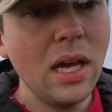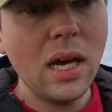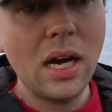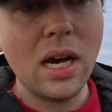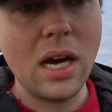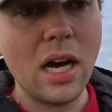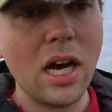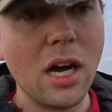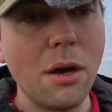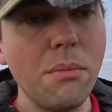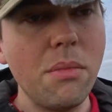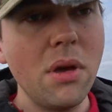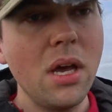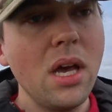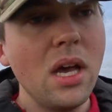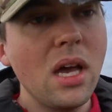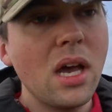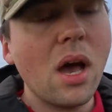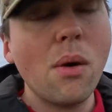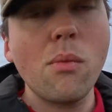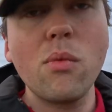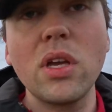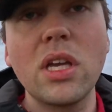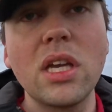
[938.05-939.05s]

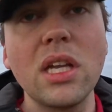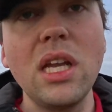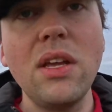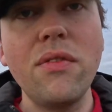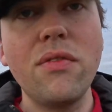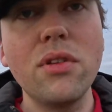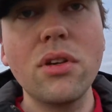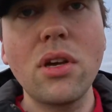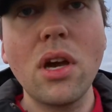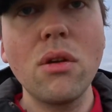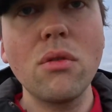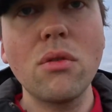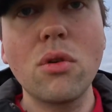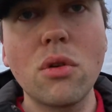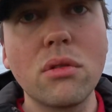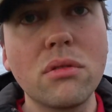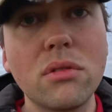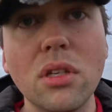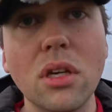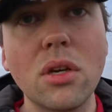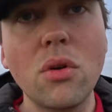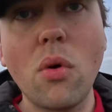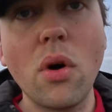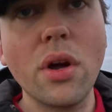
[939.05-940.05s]
And we could even go
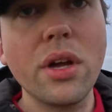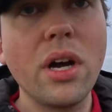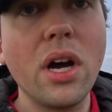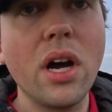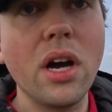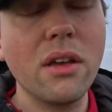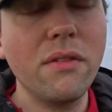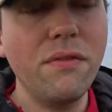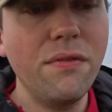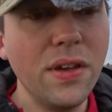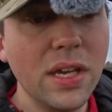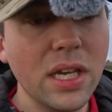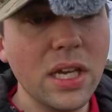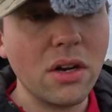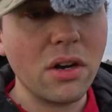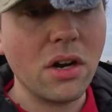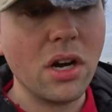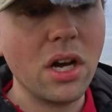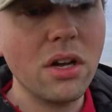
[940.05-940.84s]
to quite a high figure,